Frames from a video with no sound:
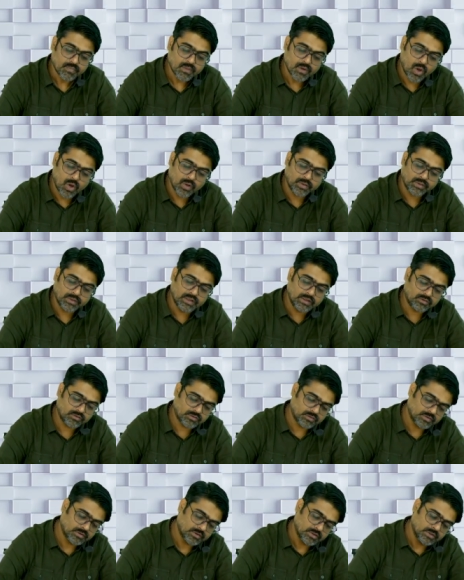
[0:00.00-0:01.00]
on this
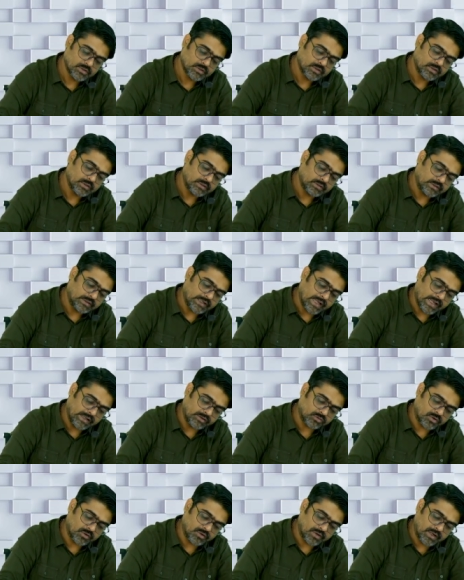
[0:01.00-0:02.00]
tax
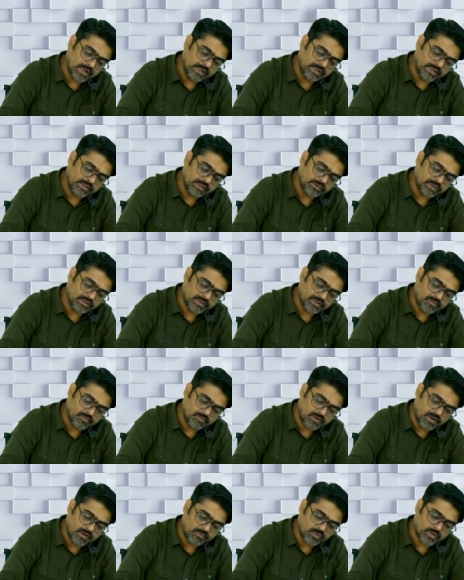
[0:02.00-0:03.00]
on LTCG, we
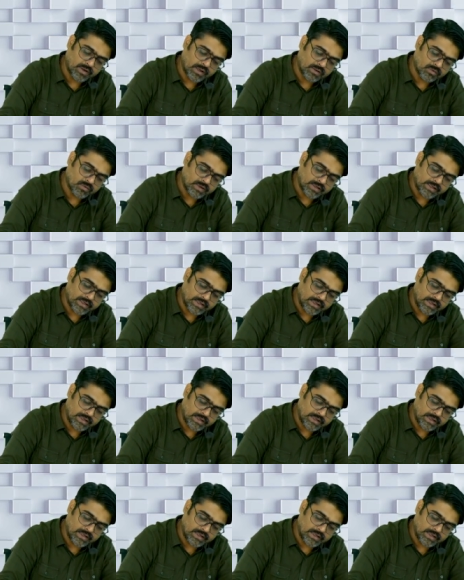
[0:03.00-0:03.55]
have to calculate